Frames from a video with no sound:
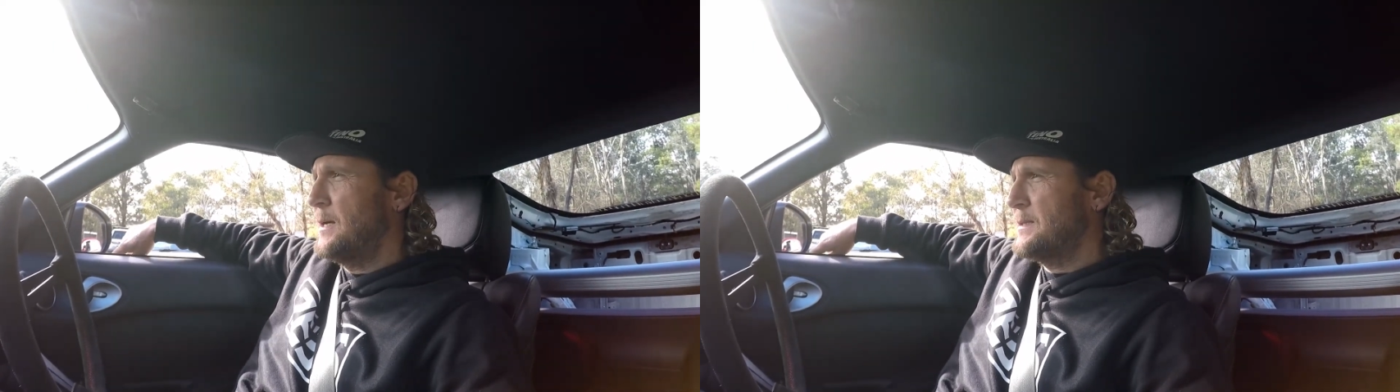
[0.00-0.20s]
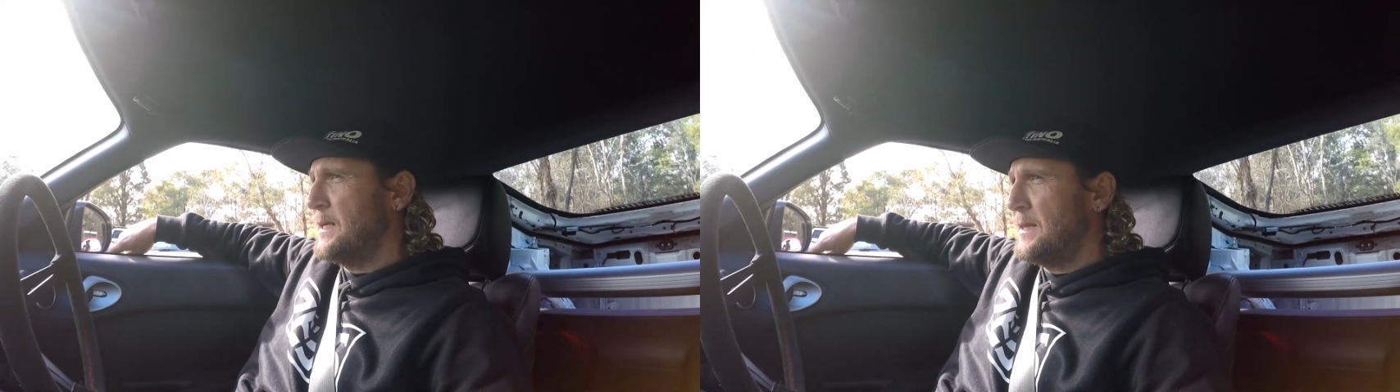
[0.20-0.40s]

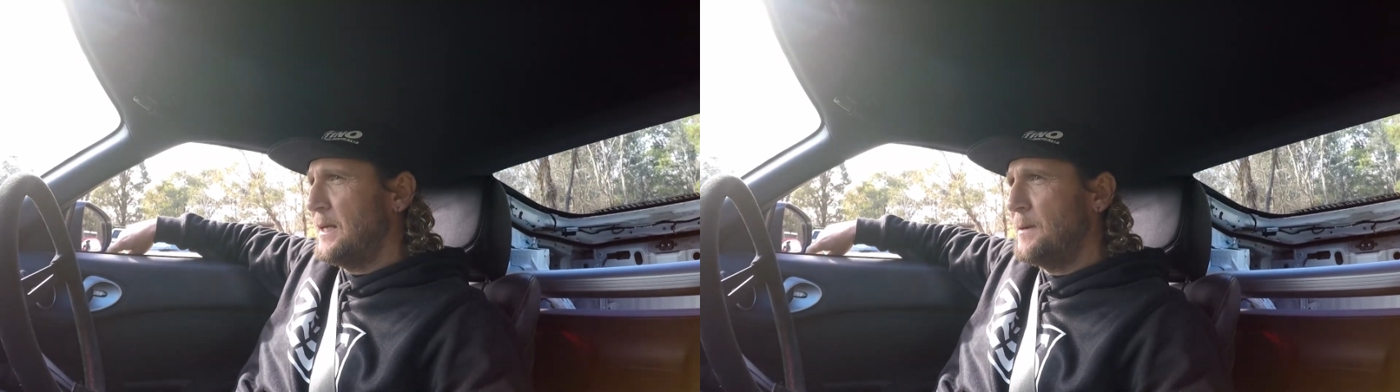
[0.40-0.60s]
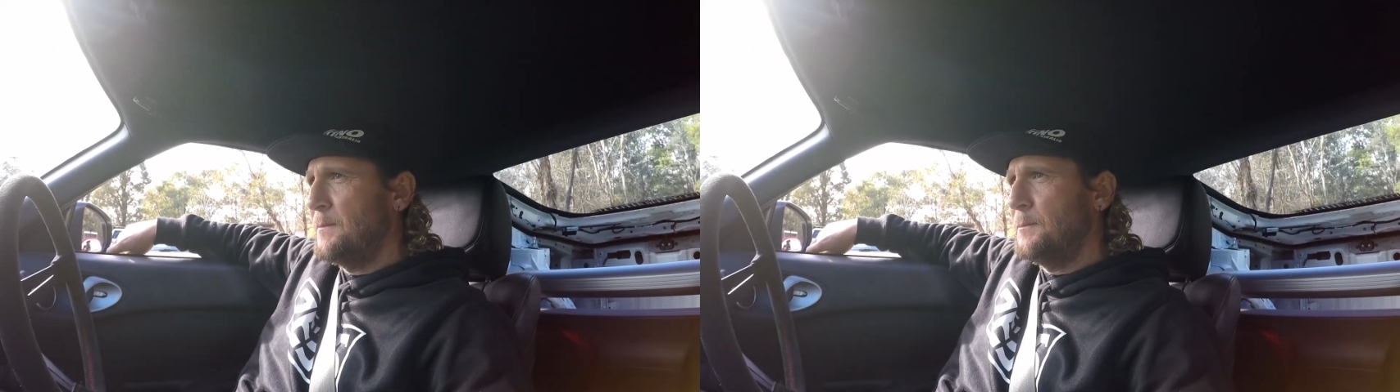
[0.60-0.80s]
set
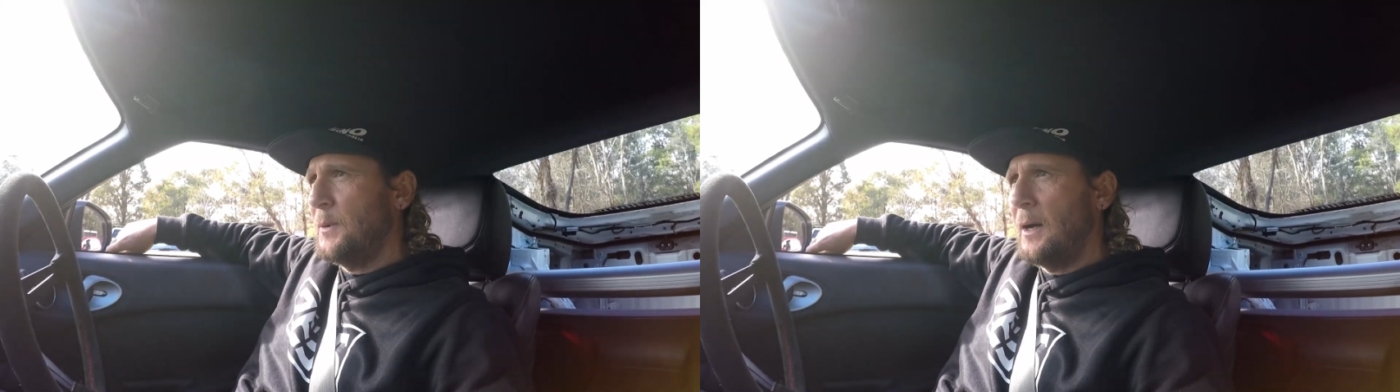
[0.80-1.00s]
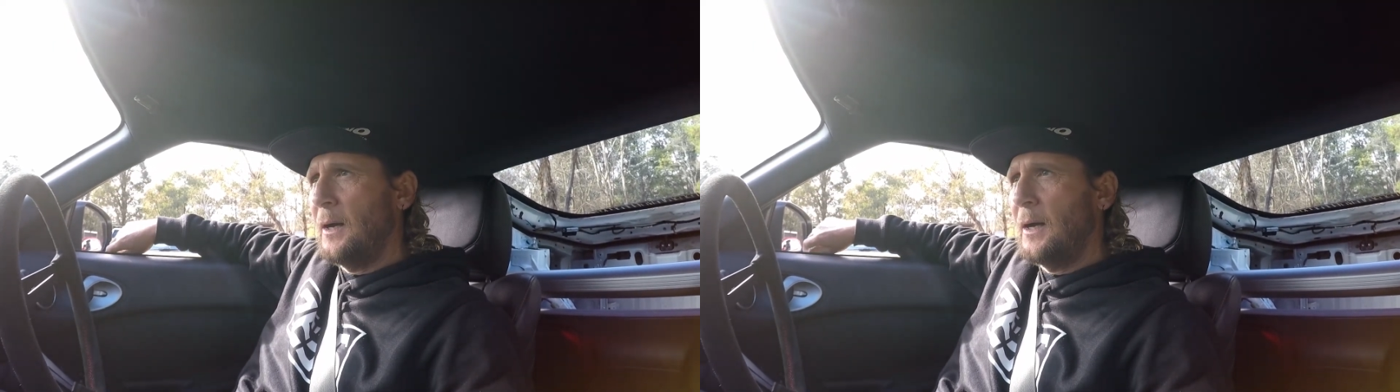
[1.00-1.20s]
them
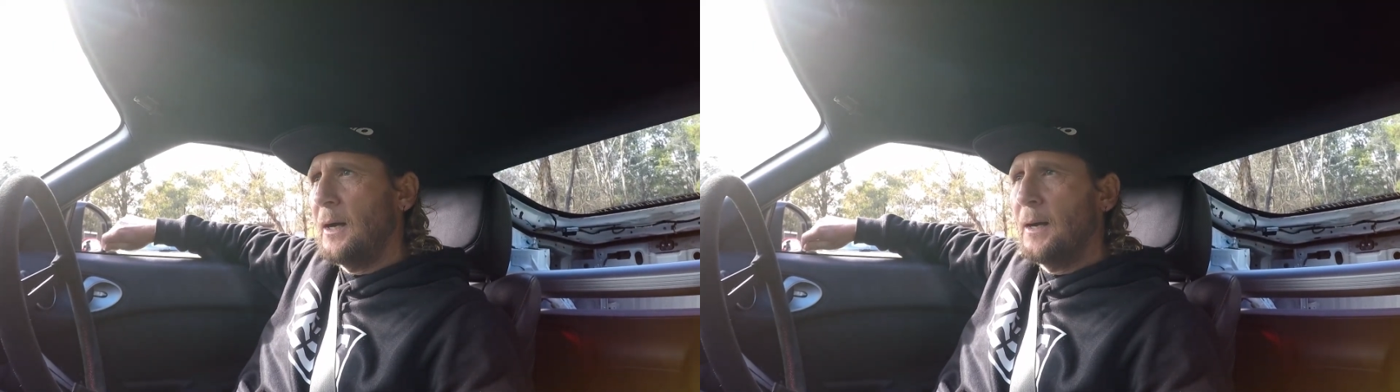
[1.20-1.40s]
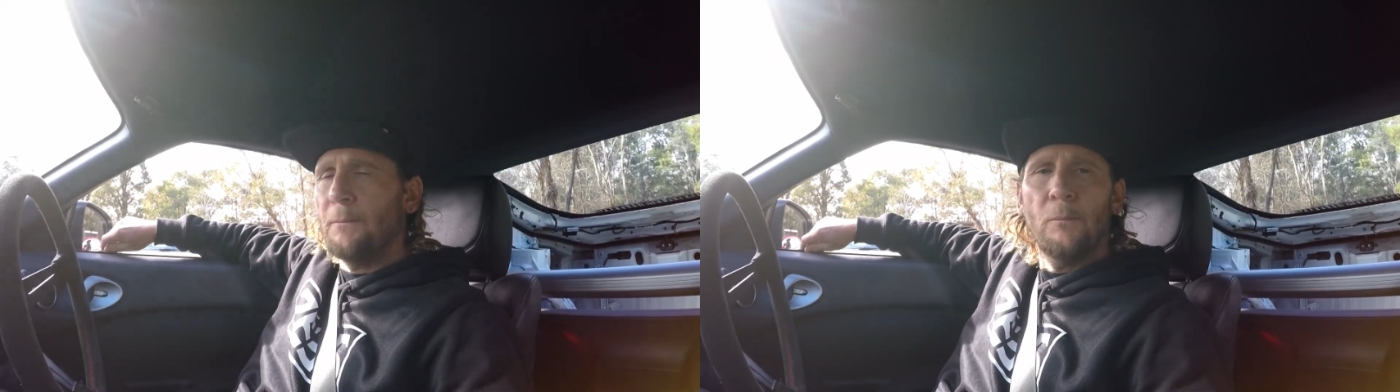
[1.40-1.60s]

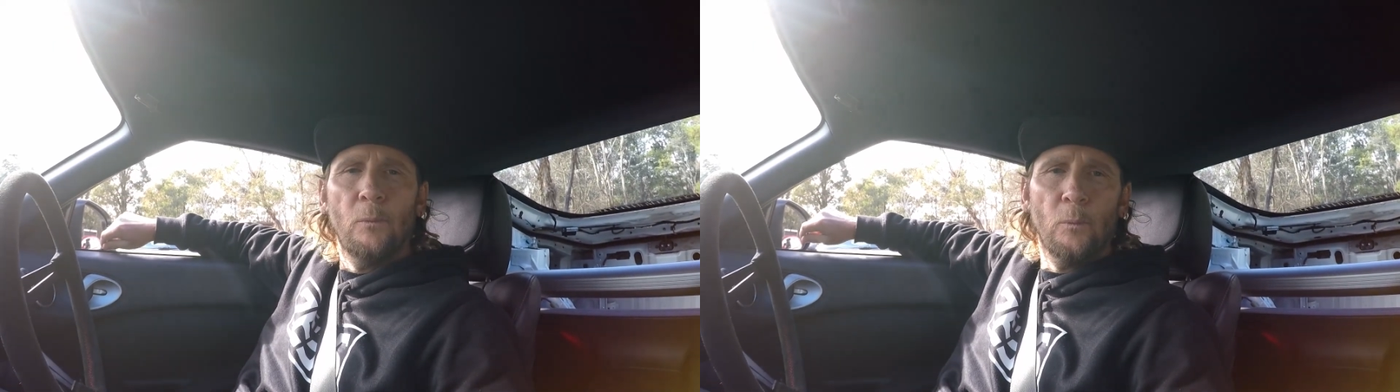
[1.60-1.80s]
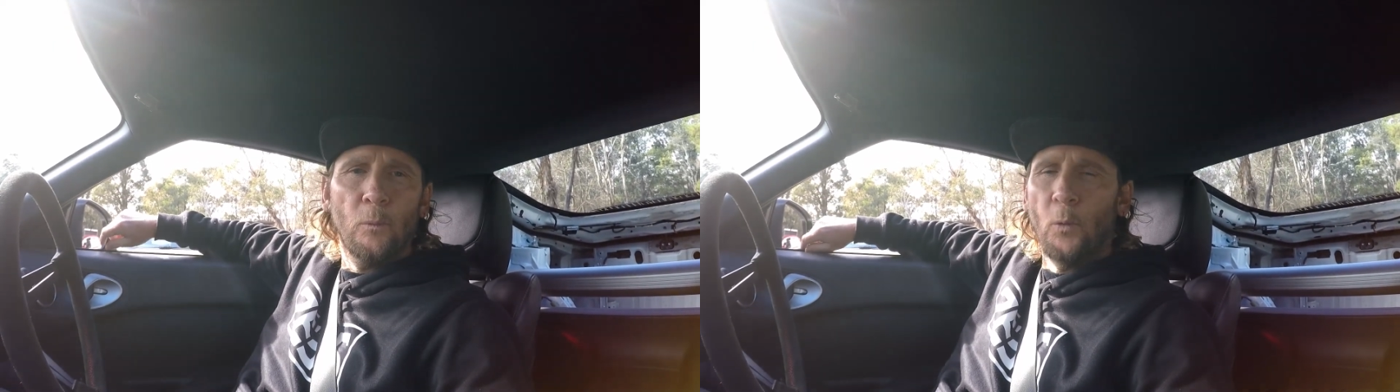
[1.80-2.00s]

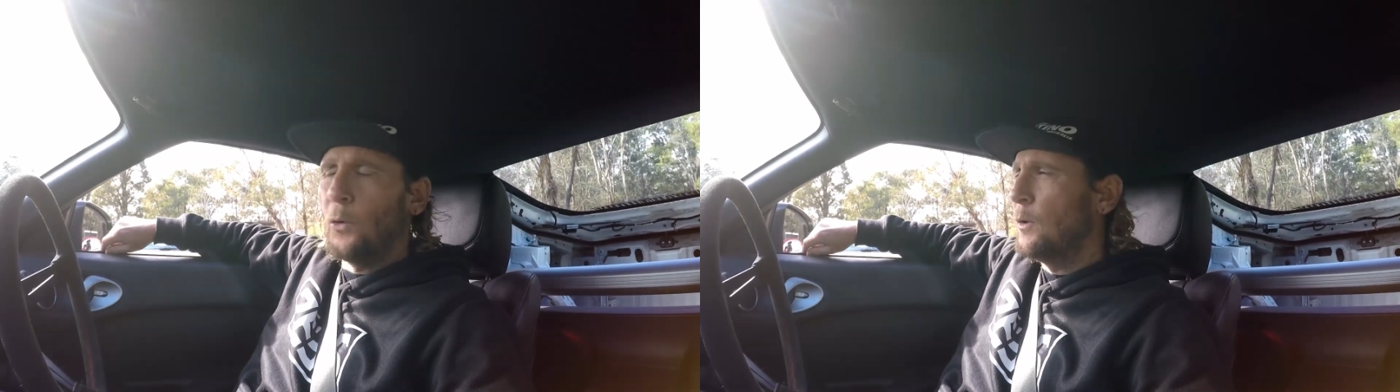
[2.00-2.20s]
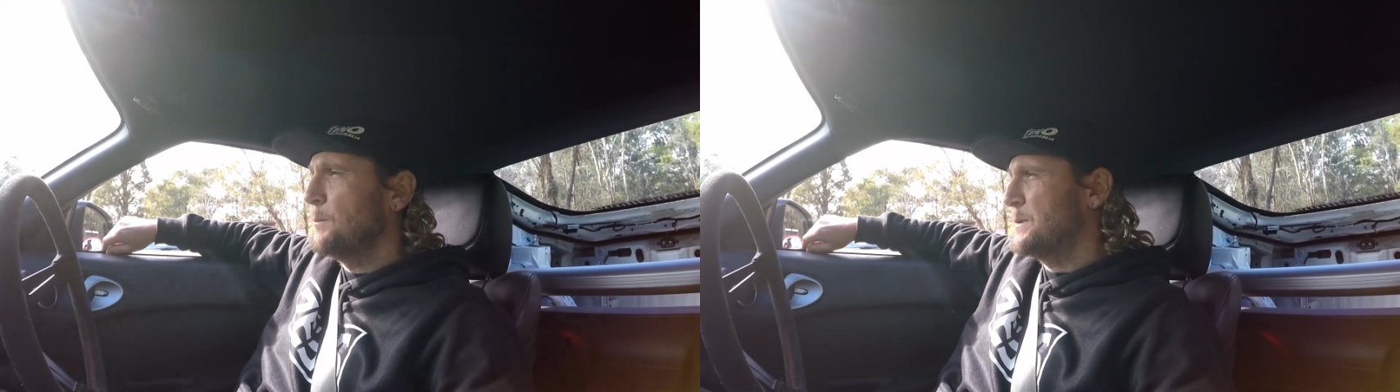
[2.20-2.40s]

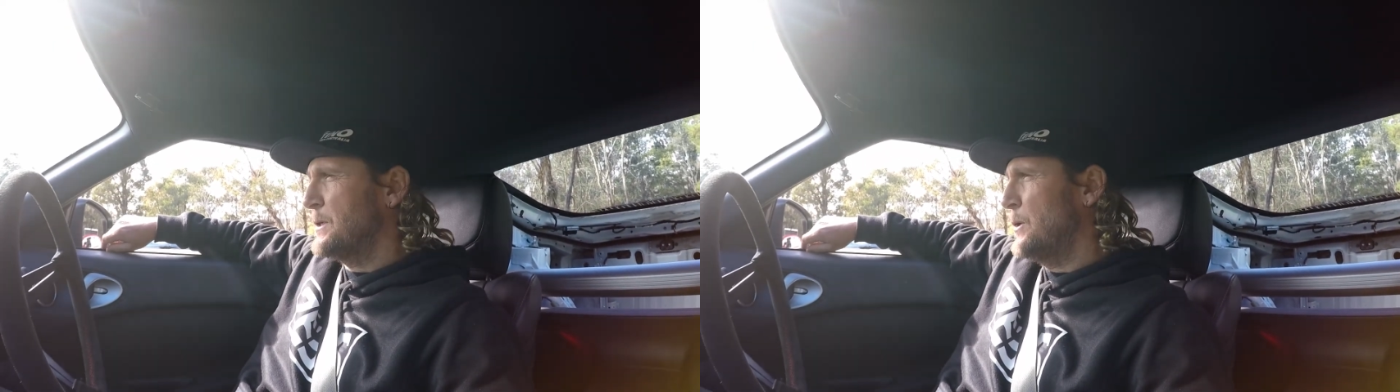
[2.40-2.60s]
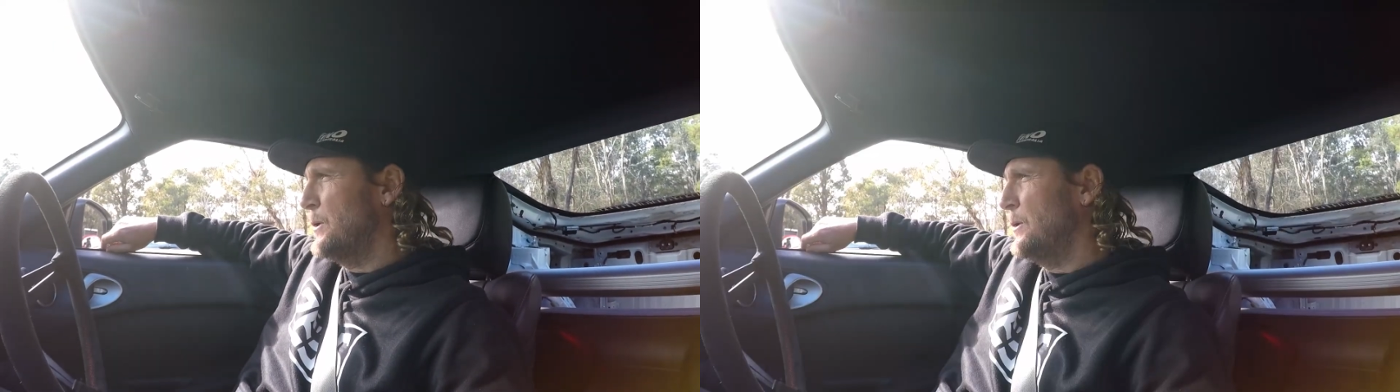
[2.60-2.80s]
warm.
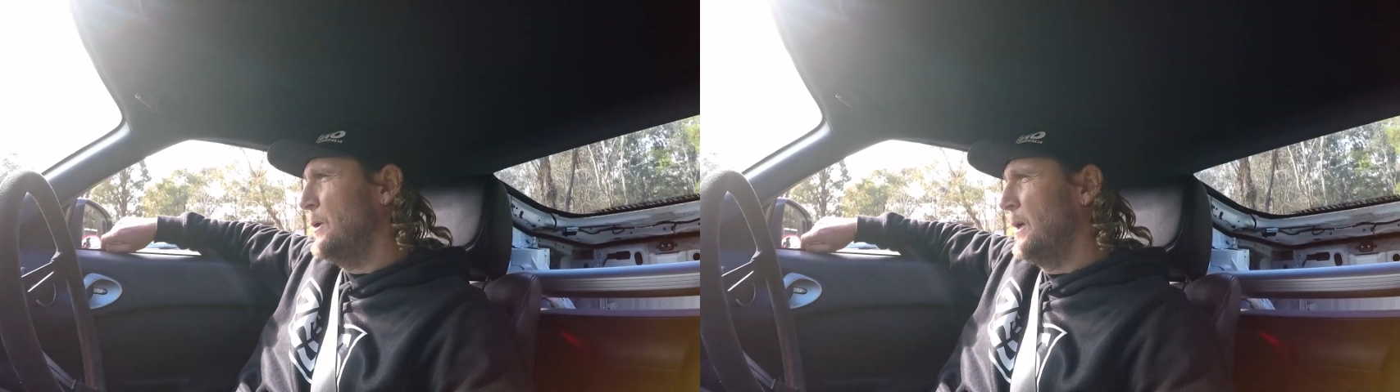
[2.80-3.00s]
So